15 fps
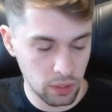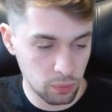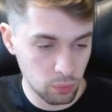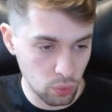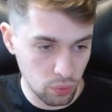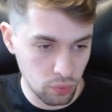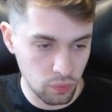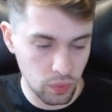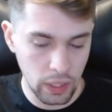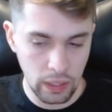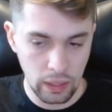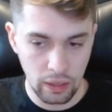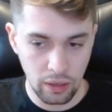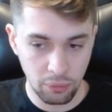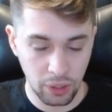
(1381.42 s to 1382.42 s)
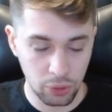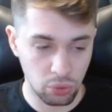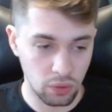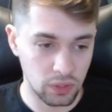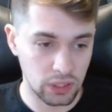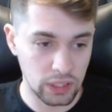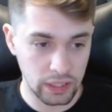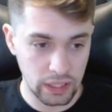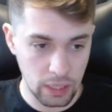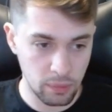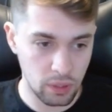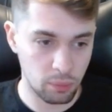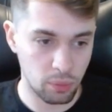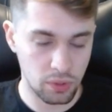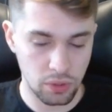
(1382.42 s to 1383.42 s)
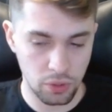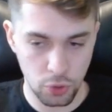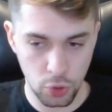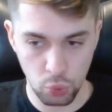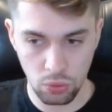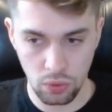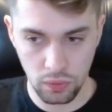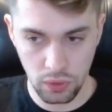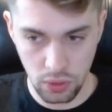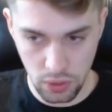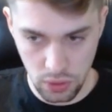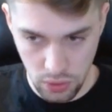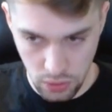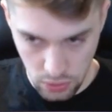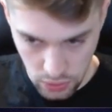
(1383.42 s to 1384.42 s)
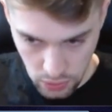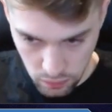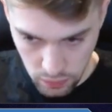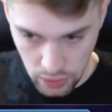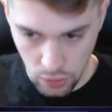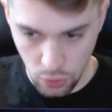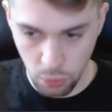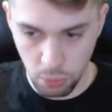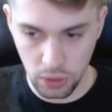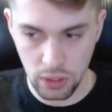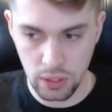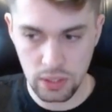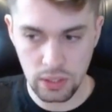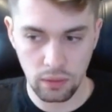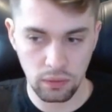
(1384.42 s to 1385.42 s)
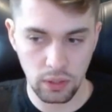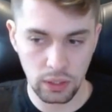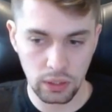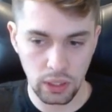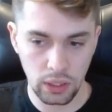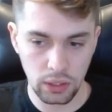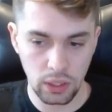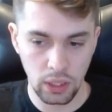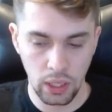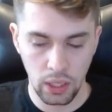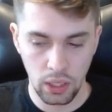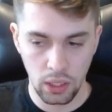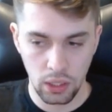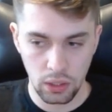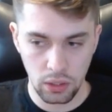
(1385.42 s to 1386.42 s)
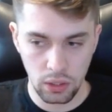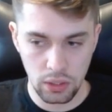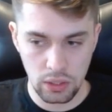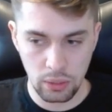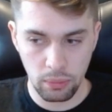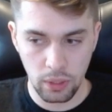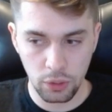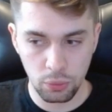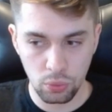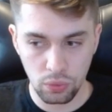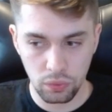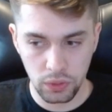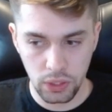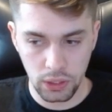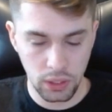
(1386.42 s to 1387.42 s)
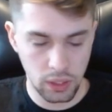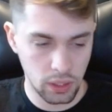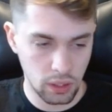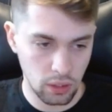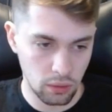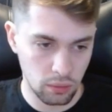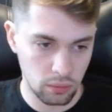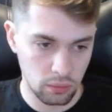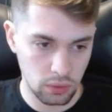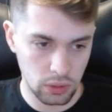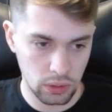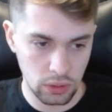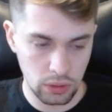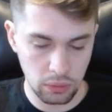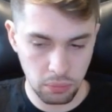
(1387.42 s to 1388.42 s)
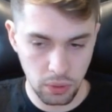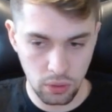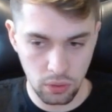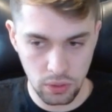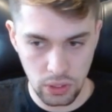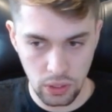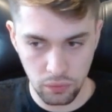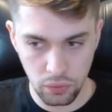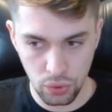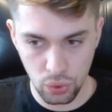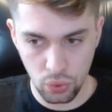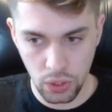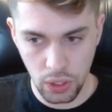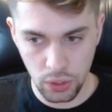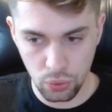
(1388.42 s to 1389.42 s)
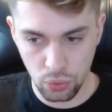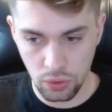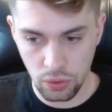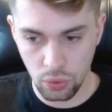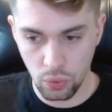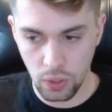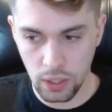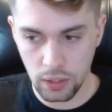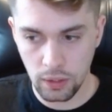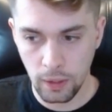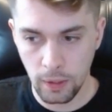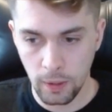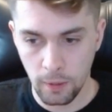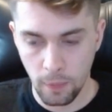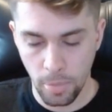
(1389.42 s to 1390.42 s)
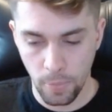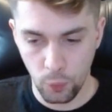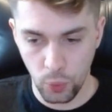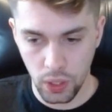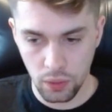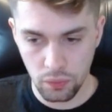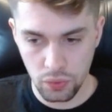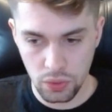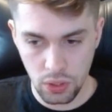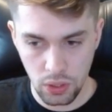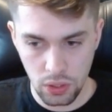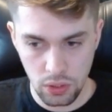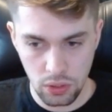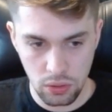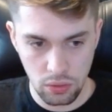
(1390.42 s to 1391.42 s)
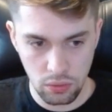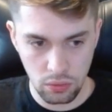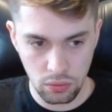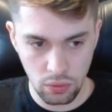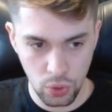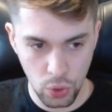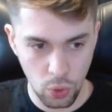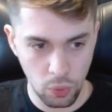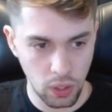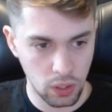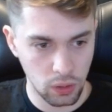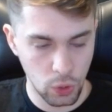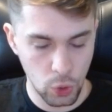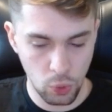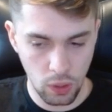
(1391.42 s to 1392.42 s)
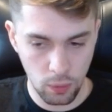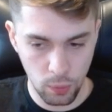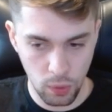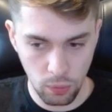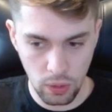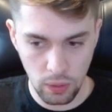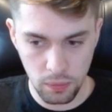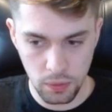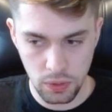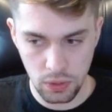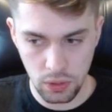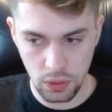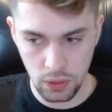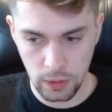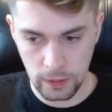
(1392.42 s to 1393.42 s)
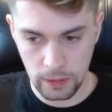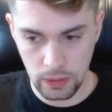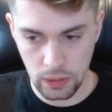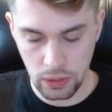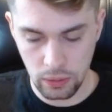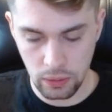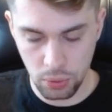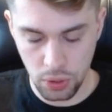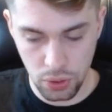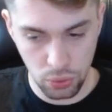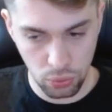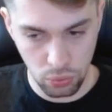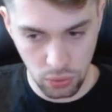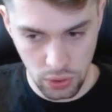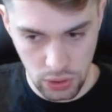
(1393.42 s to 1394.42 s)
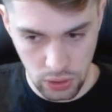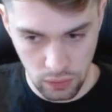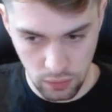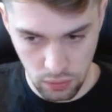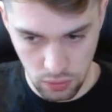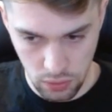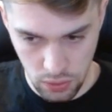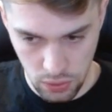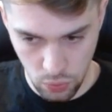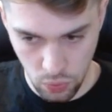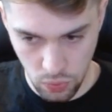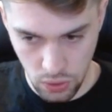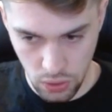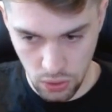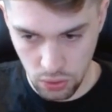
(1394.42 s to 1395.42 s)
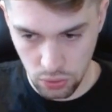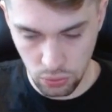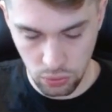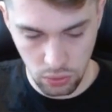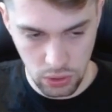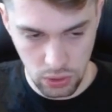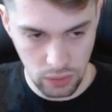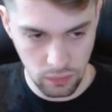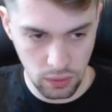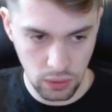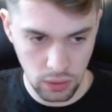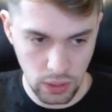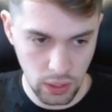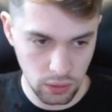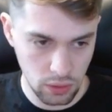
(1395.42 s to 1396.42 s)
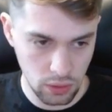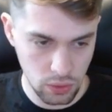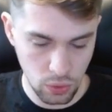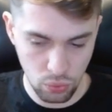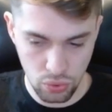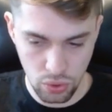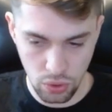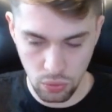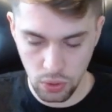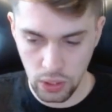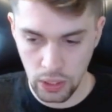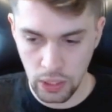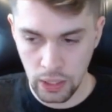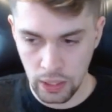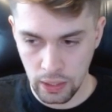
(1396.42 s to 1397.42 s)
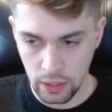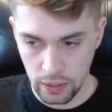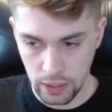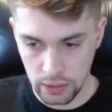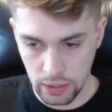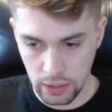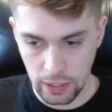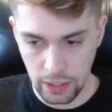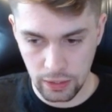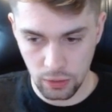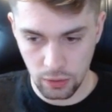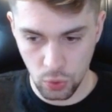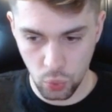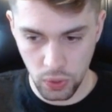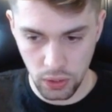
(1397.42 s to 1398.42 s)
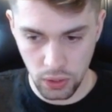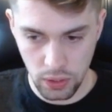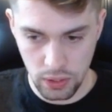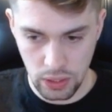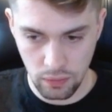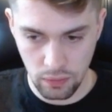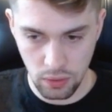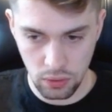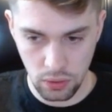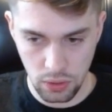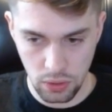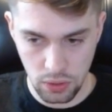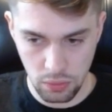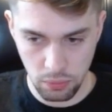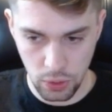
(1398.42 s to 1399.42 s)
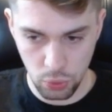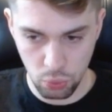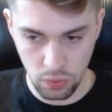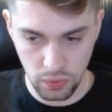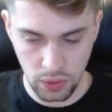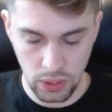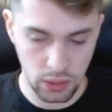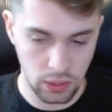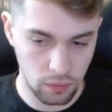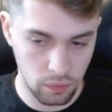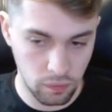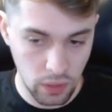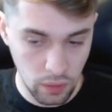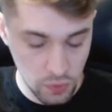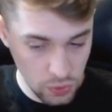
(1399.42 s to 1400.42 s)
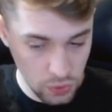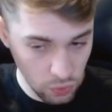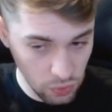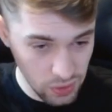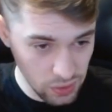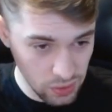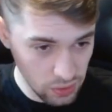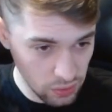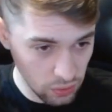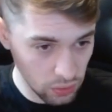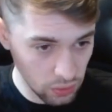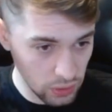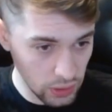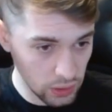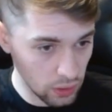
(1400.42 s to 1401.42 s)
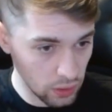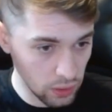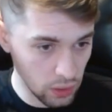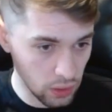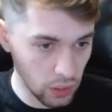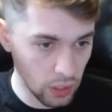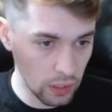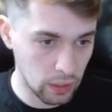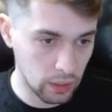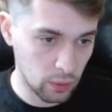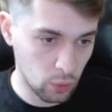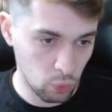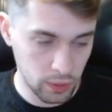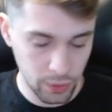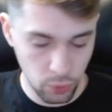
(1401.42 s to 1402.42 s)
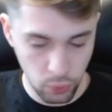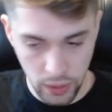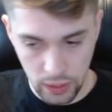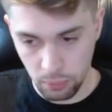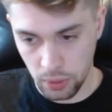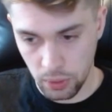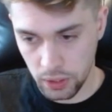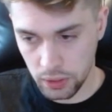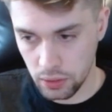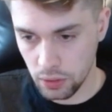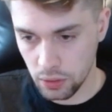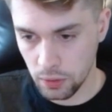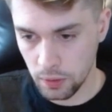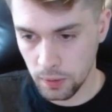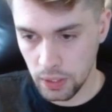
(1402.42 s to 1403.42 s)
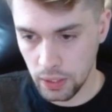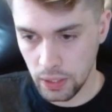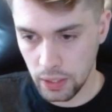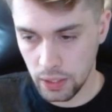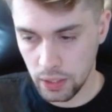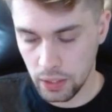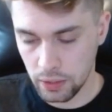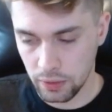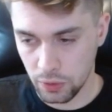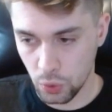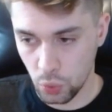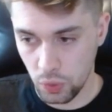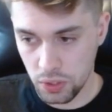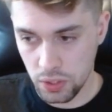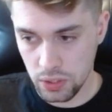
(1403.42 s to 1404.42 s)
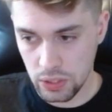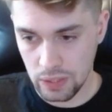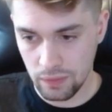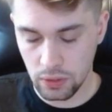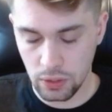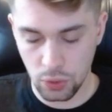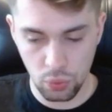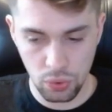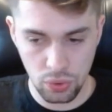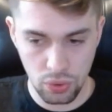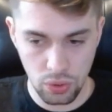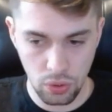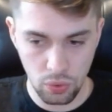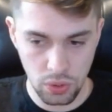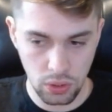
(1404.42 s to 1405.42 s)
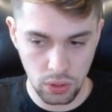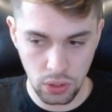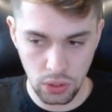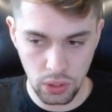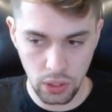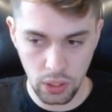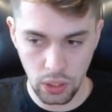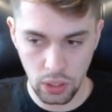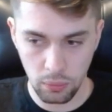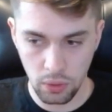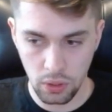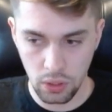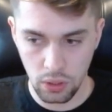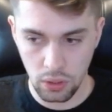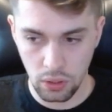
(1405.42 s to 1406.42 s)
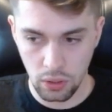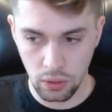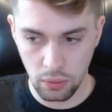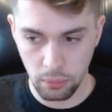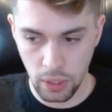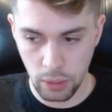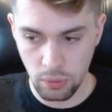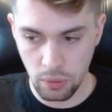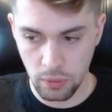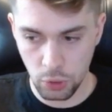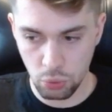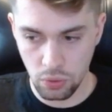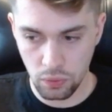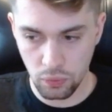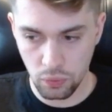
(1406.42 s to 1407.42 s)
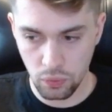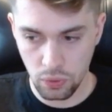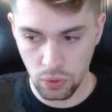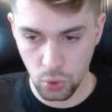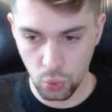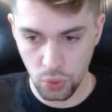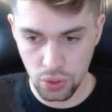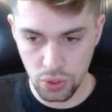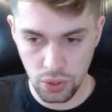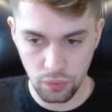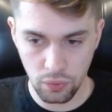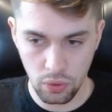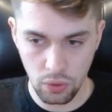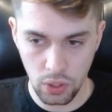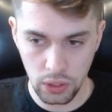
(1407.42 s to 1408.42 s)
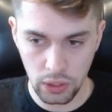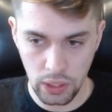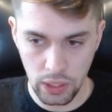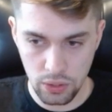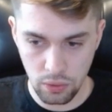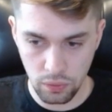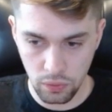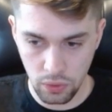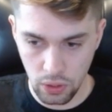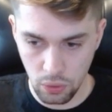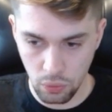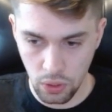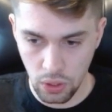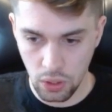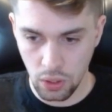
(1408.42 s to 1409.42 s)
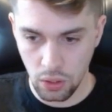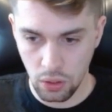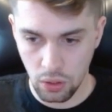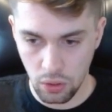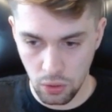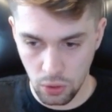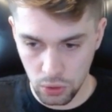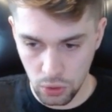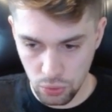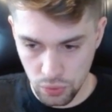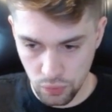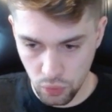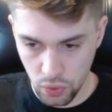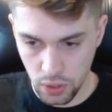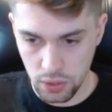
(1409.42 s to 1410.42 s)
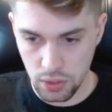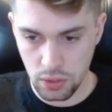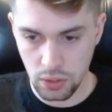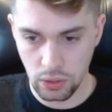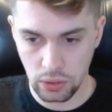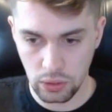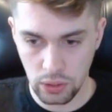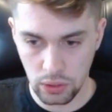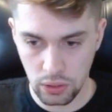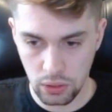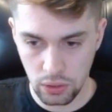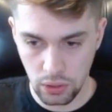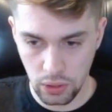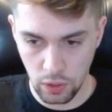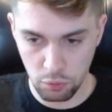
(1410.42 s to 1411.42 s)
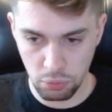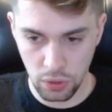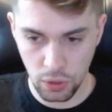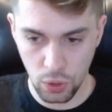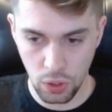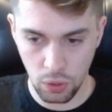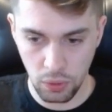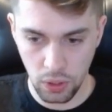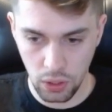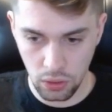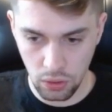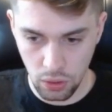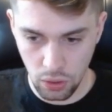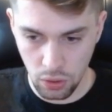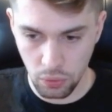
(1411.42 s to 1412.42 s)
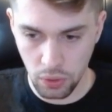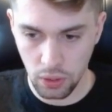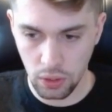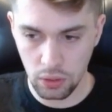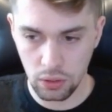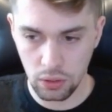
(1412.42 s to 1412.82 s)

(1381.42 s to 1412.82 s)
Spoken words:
move, but with the dynamic position, with this d file open and stuff like that, it's a bad move tactically, because after rook a to d1, we have just growing and growing problems. The pressure to d7 square, d7 knight is no joke. Yet again, queen e7 is met with knight d5, so it's not that clear whether we can play there. And queen c7 that was chosen in the game may be met with queen g4, and as of now, all those threats that have been growing and growing